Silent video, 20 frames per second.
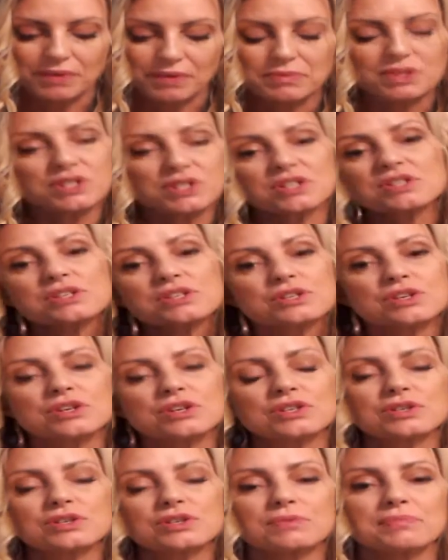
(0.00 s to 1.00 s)
But just
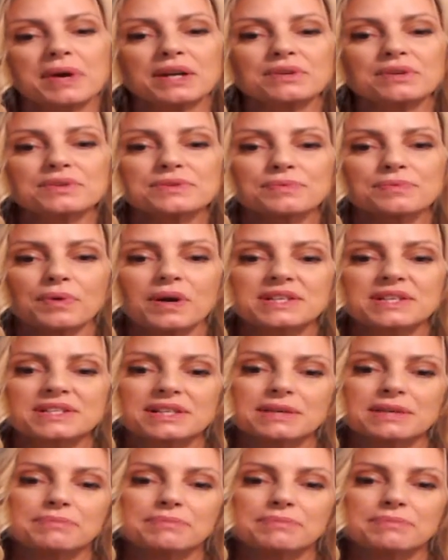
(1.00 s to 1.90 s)
choose your battles wisely,